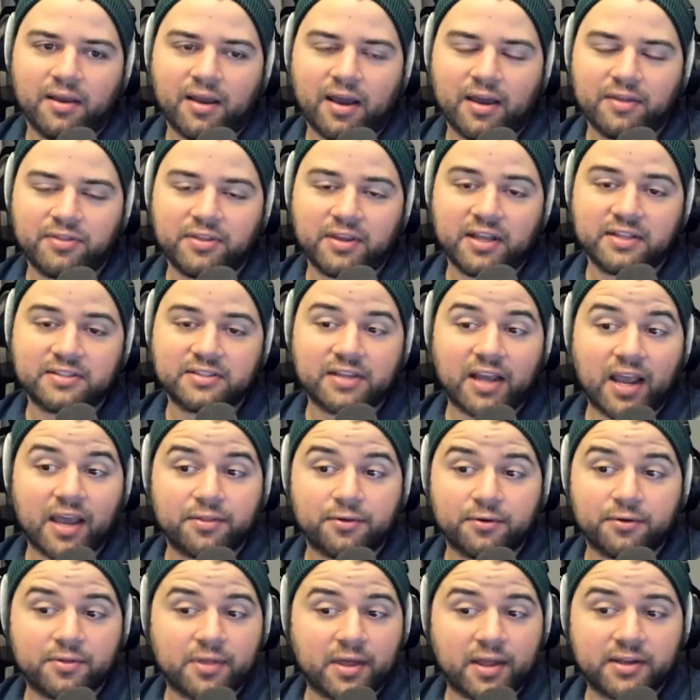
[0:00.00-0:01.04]
I think it's
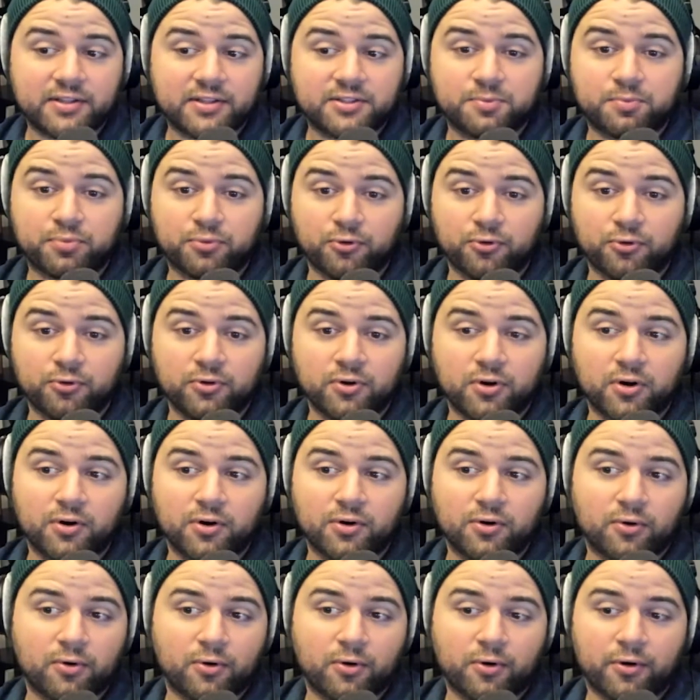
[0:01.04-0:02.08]
either that it's
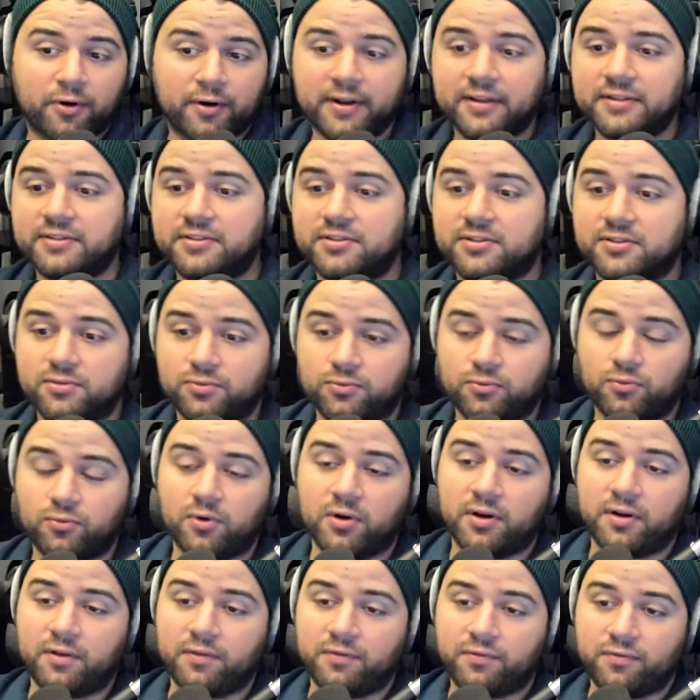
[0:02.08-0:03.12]
Bruno or it's
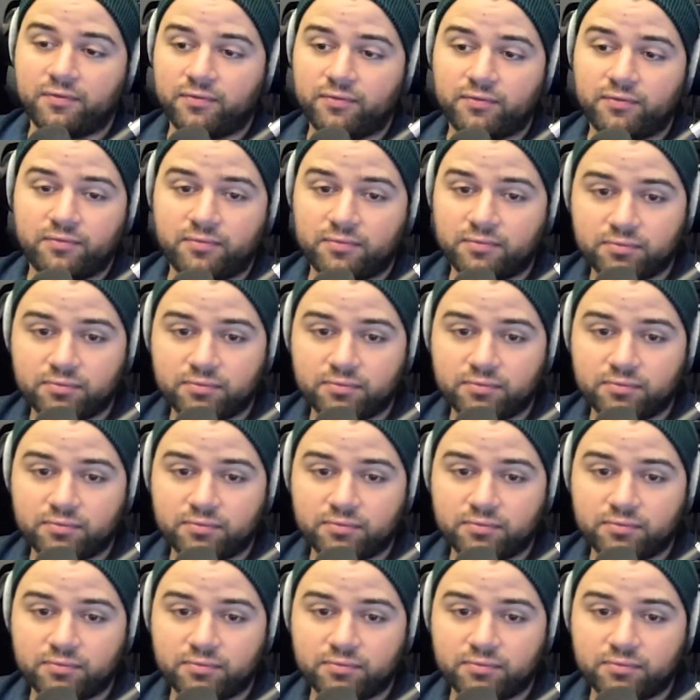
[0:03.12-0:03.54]
one of